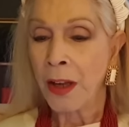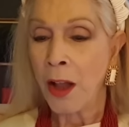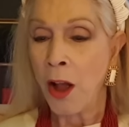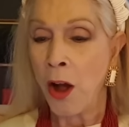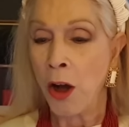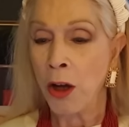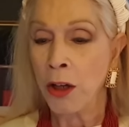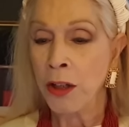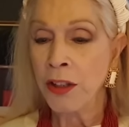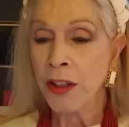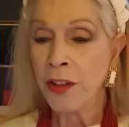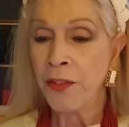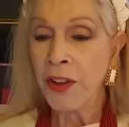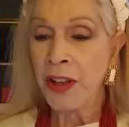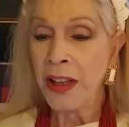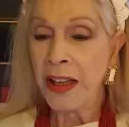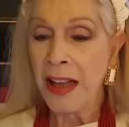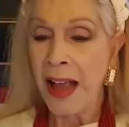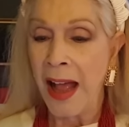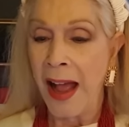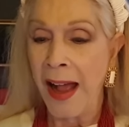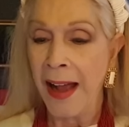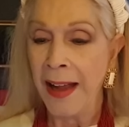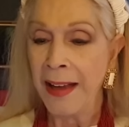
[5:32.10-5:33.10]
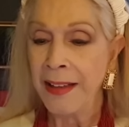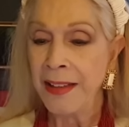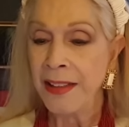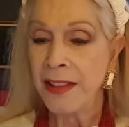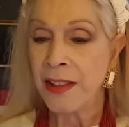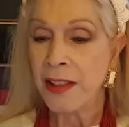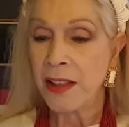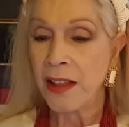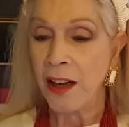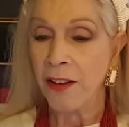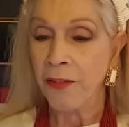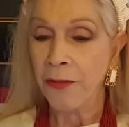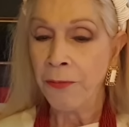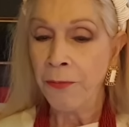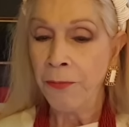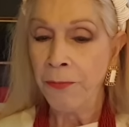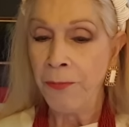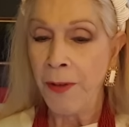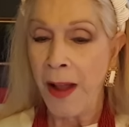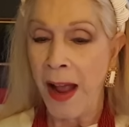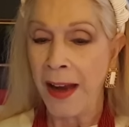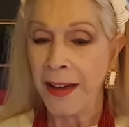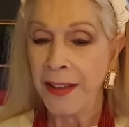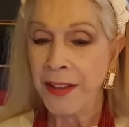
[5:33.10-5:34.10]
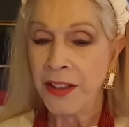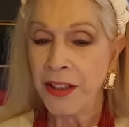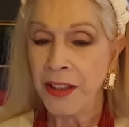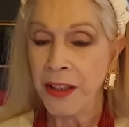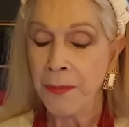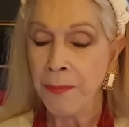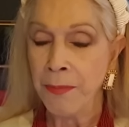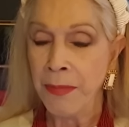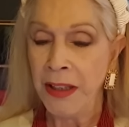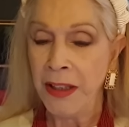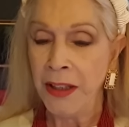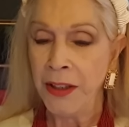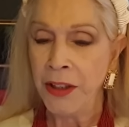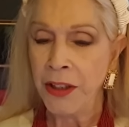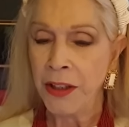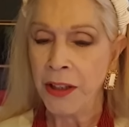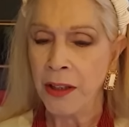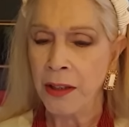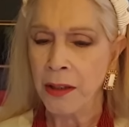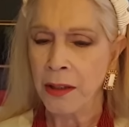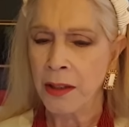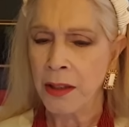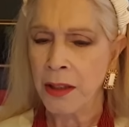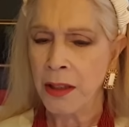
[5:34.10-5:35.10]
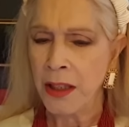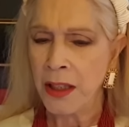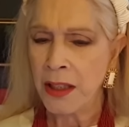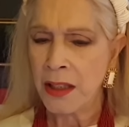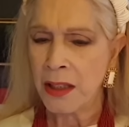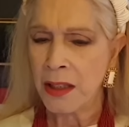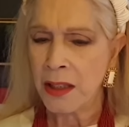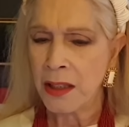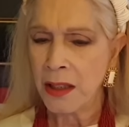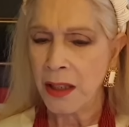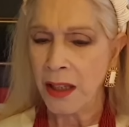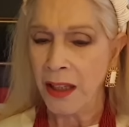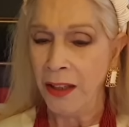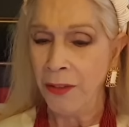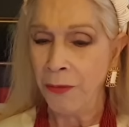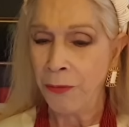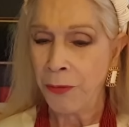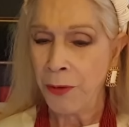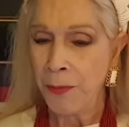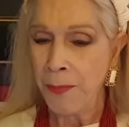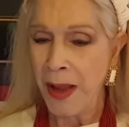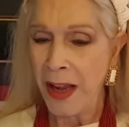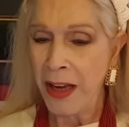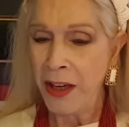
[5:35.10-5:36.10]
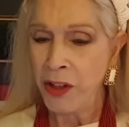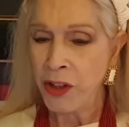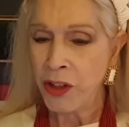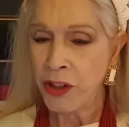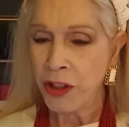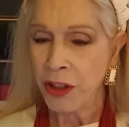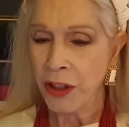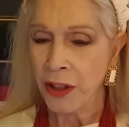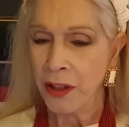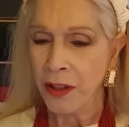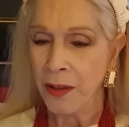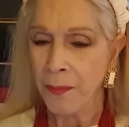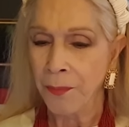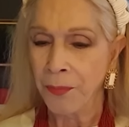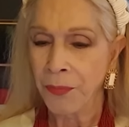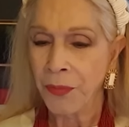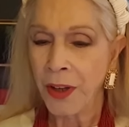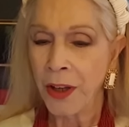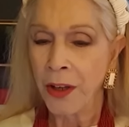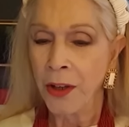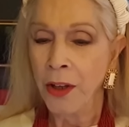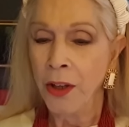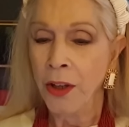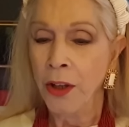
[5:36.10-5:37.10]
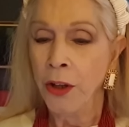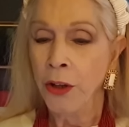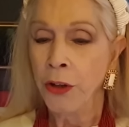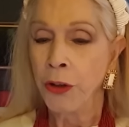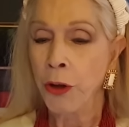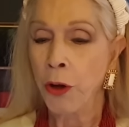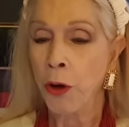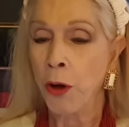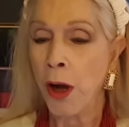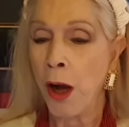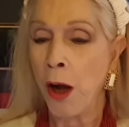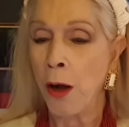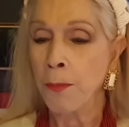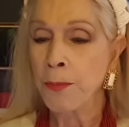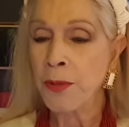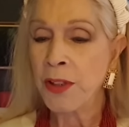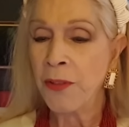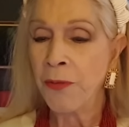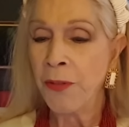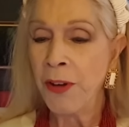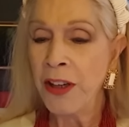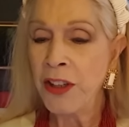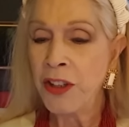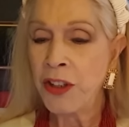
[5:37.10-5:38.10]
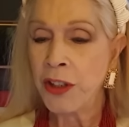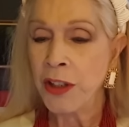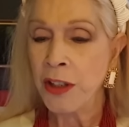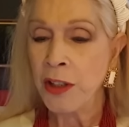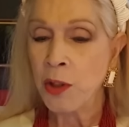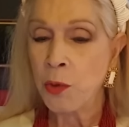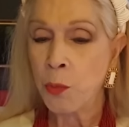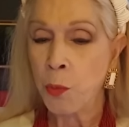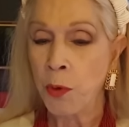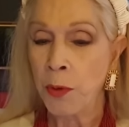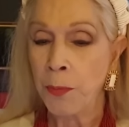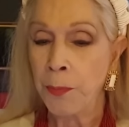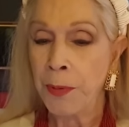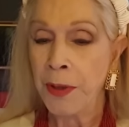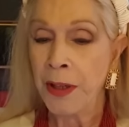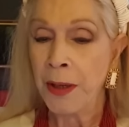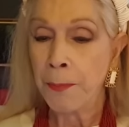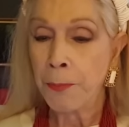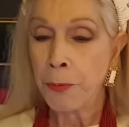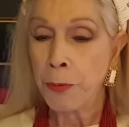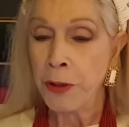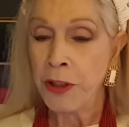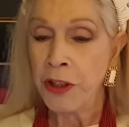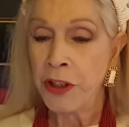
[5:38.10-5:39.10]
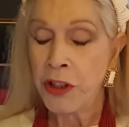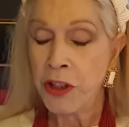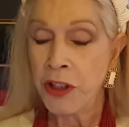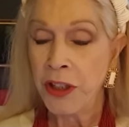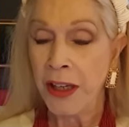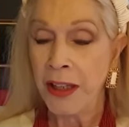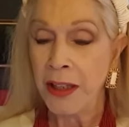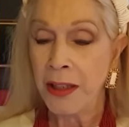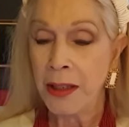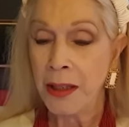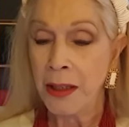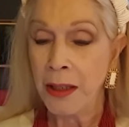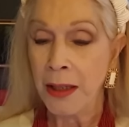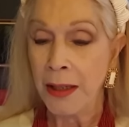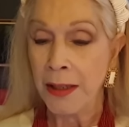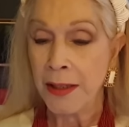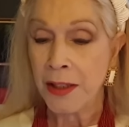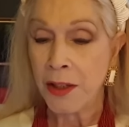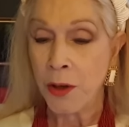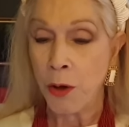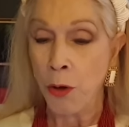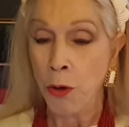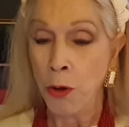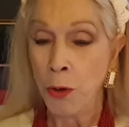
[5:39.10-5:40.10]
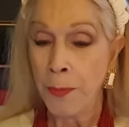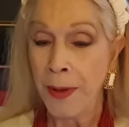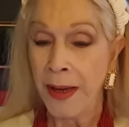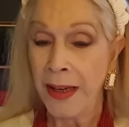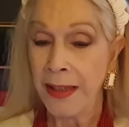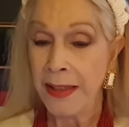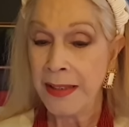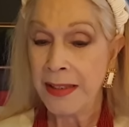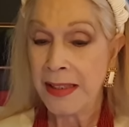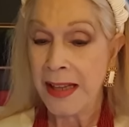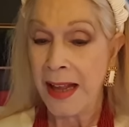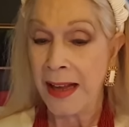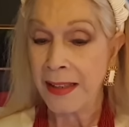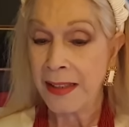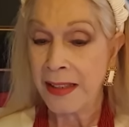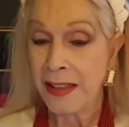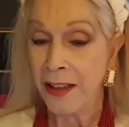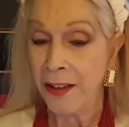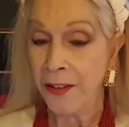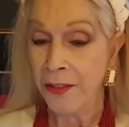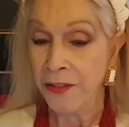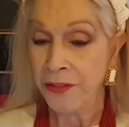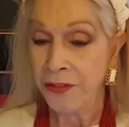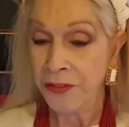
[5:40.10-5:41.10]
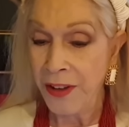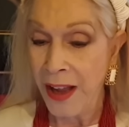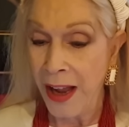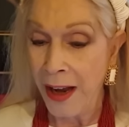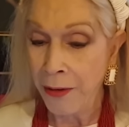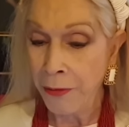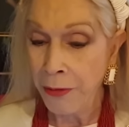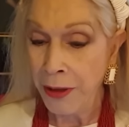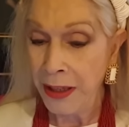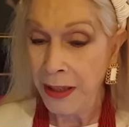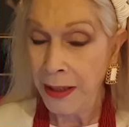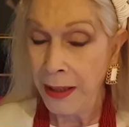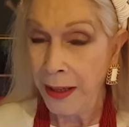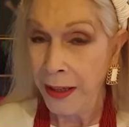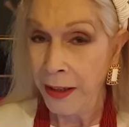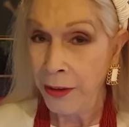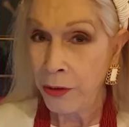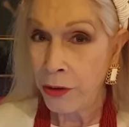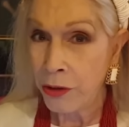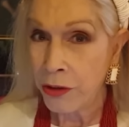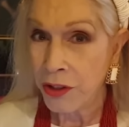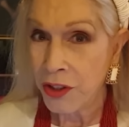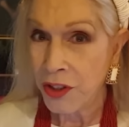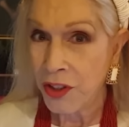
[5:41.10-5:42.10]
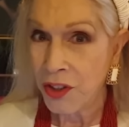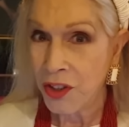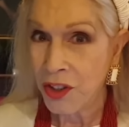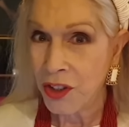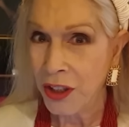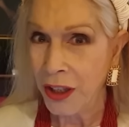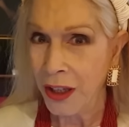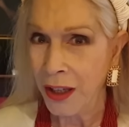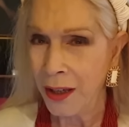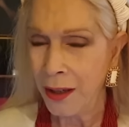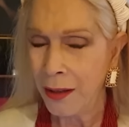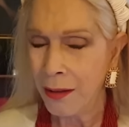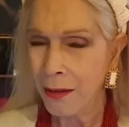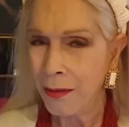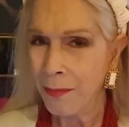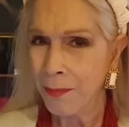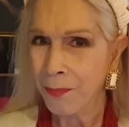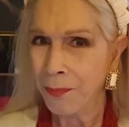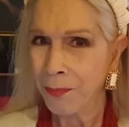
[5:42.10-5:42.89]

under the guise of fighting media disinformation? Your observations would be appreciated as always. That's a very interesting